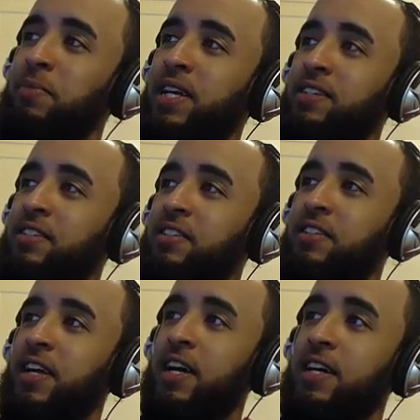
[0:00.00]
beats,
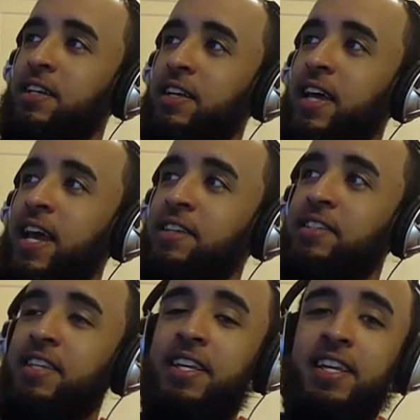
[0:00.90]

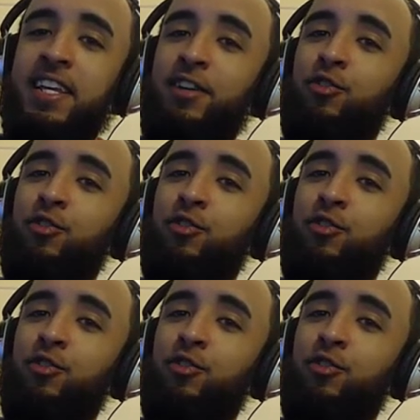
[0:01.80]
STE